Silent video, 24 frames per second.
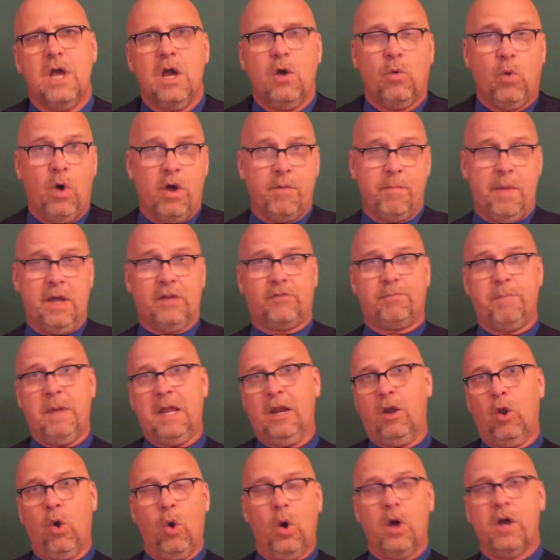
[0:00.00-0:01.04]
One must be
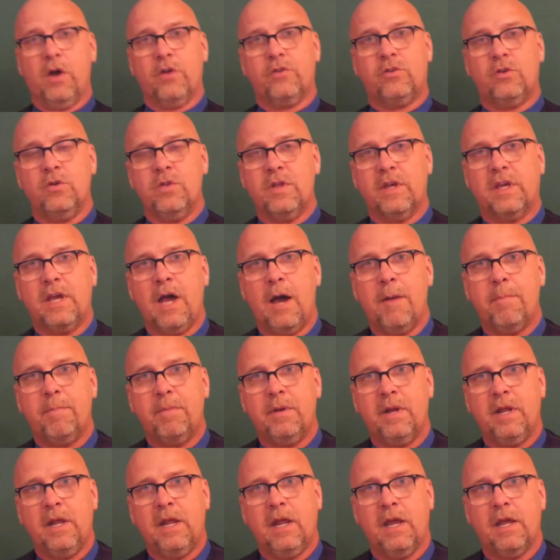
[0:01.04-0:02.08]
loyal to the
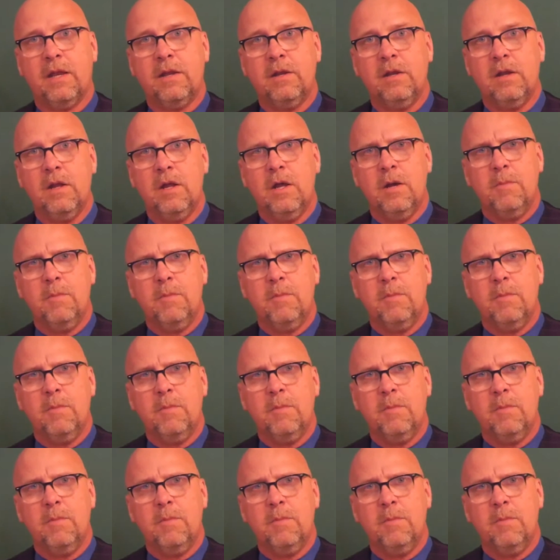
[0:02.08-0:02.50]
company and